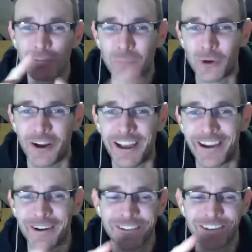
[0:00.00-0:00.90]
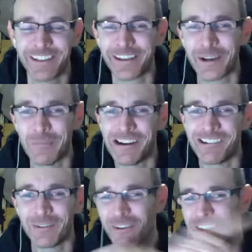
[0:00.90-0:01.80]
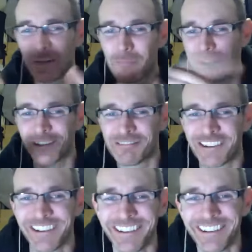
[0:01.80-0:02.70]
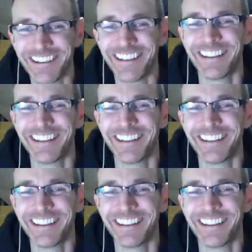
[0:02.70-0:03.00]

bought a house, and then got married. We did it back to front. I